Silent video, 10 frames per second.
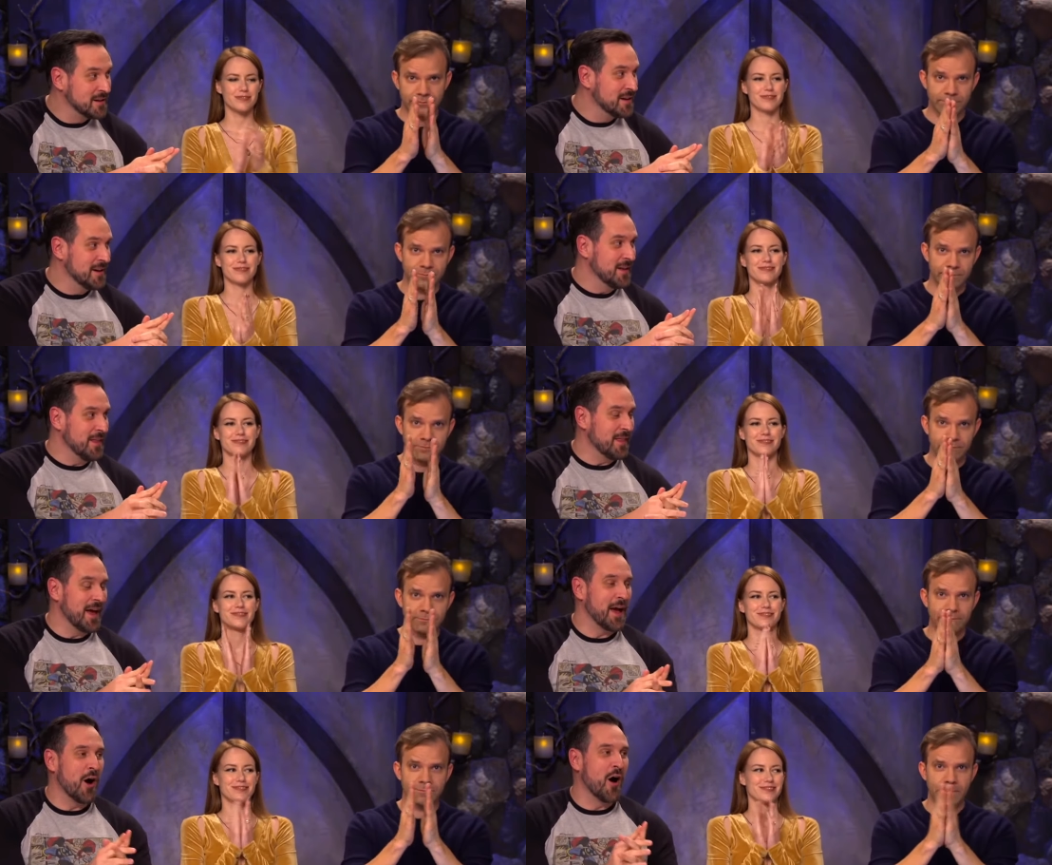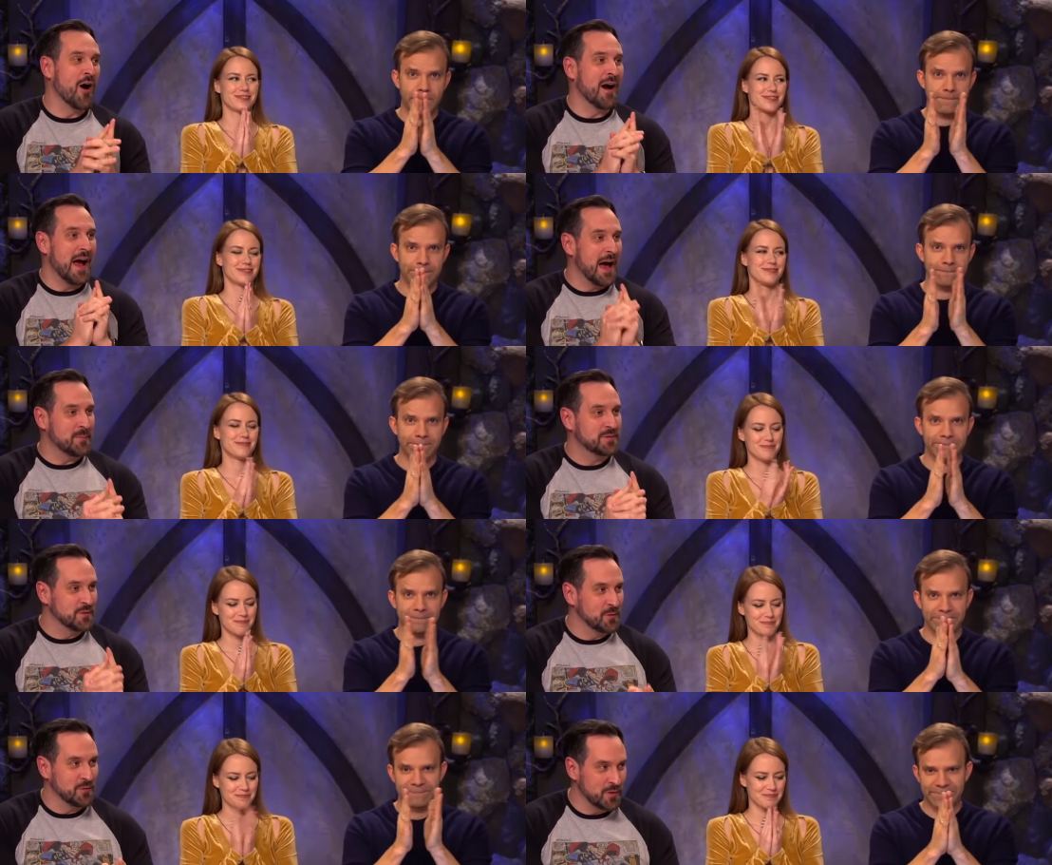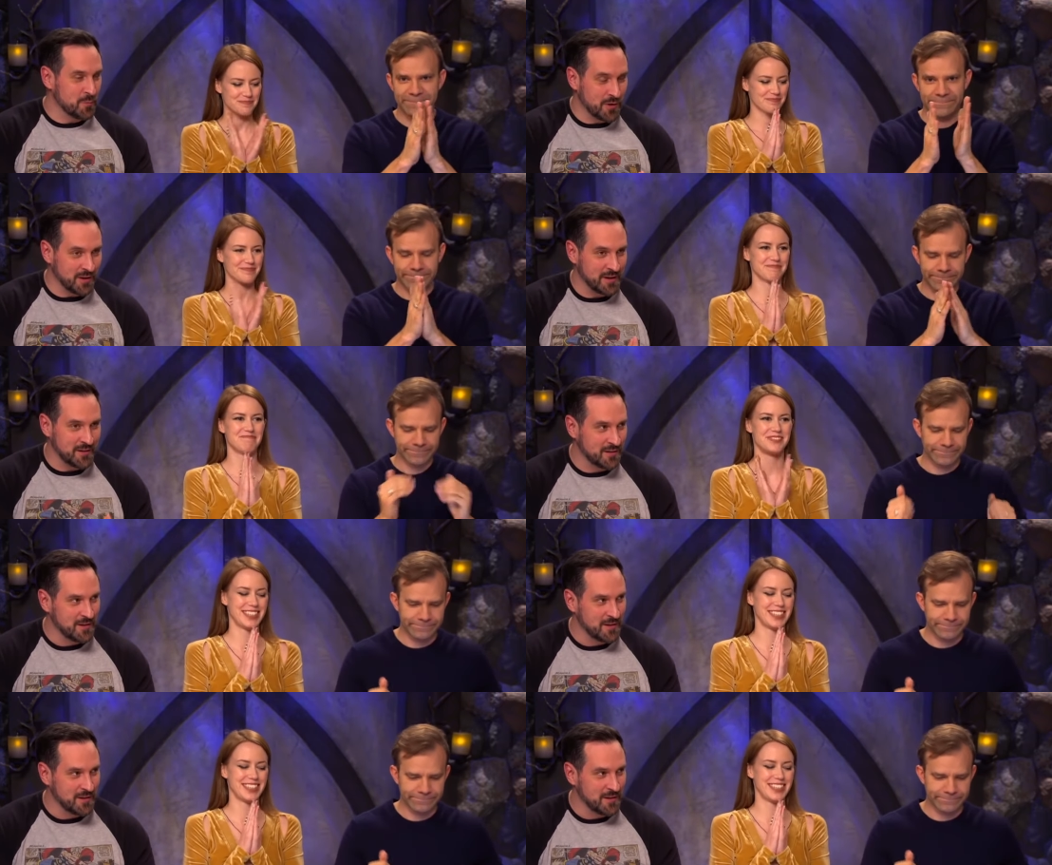Speaker 1: Hey. They are absolutely brilliant.